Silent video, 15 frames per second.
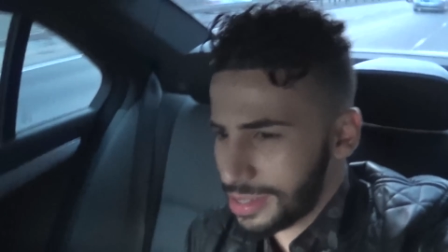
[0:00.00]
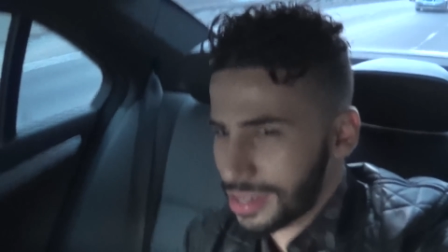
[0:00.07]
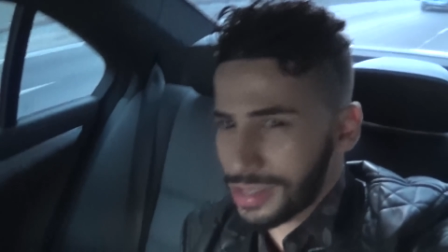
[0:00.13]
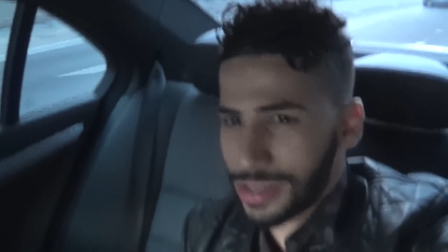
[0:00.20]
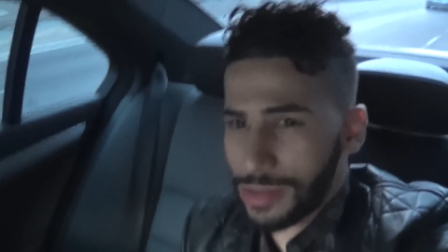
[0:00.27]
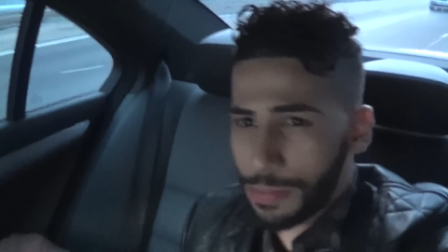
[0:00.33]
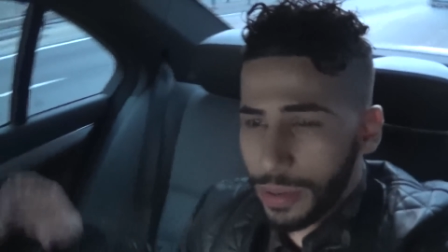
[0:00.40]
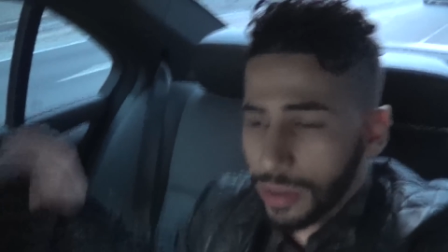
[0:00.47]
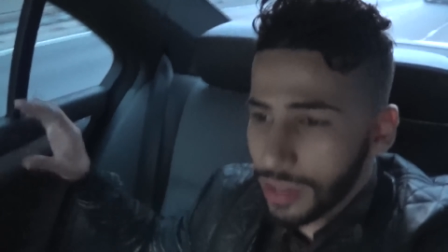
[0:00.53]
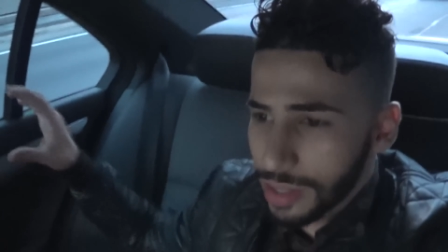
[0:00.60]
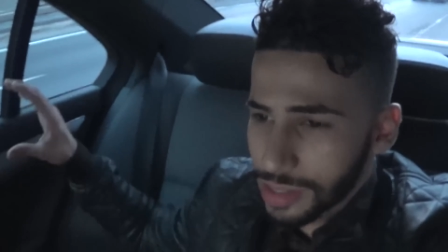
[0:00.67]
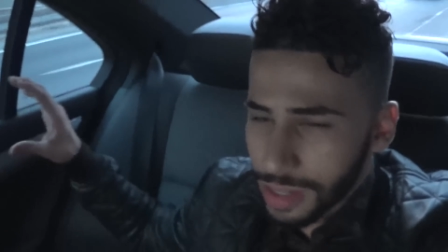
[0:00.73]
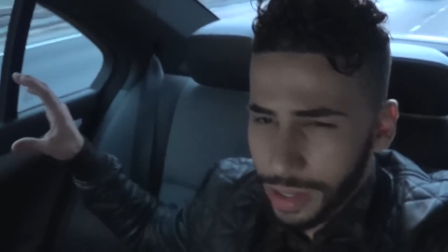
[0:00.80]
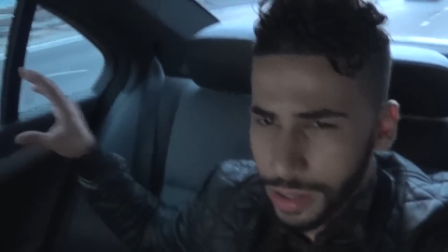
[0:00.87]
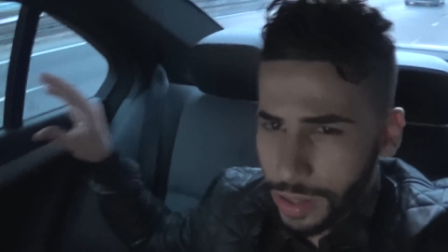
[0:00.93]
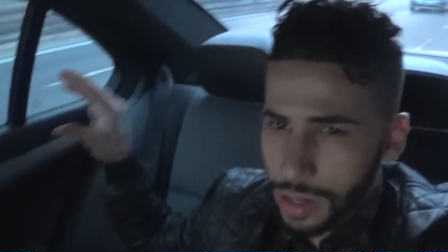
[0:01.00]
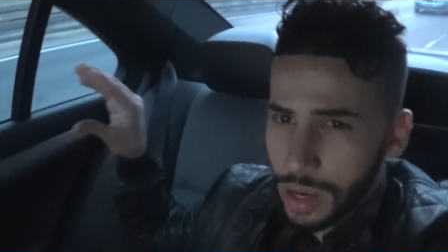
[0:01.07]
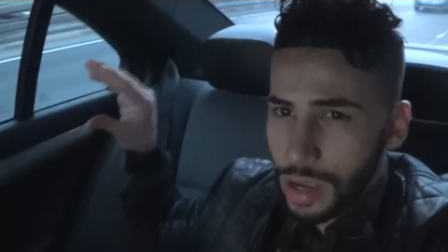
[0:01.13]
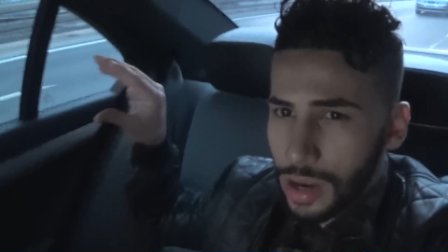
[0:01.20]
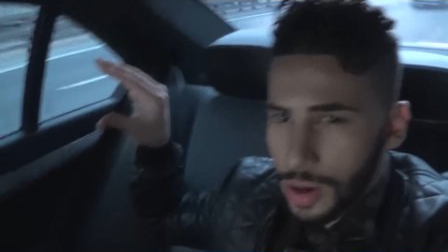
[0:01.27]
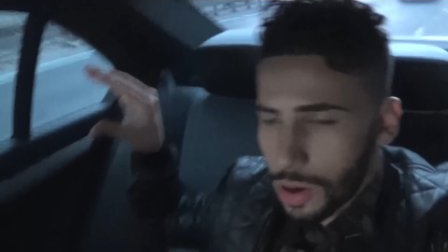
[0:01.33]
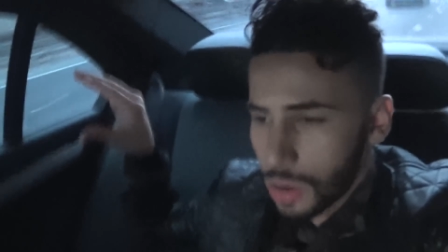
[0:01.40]
Because the buildings there
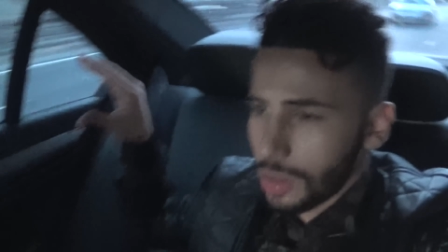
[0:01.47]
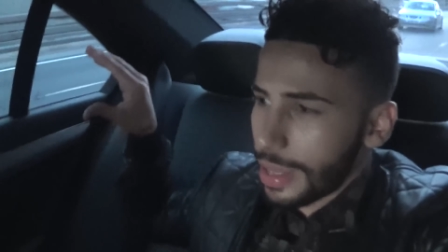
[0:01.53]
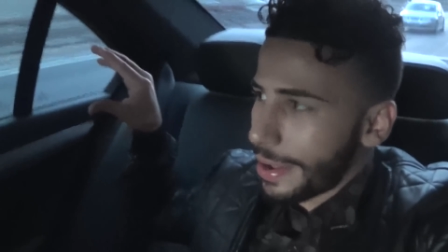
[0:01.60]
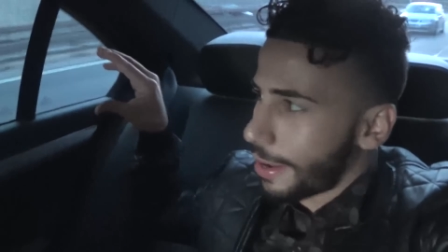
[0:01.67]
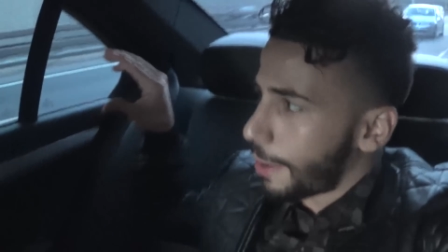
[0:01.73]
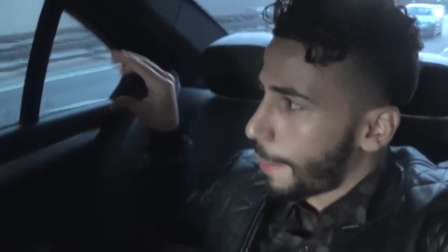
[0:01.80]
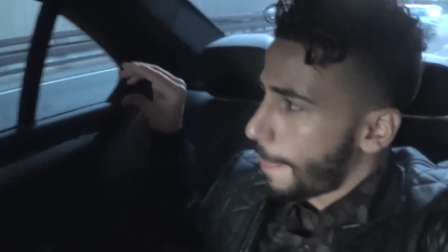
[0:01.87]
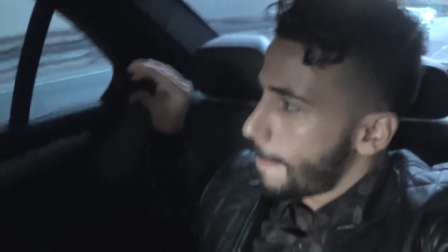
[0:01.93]
are like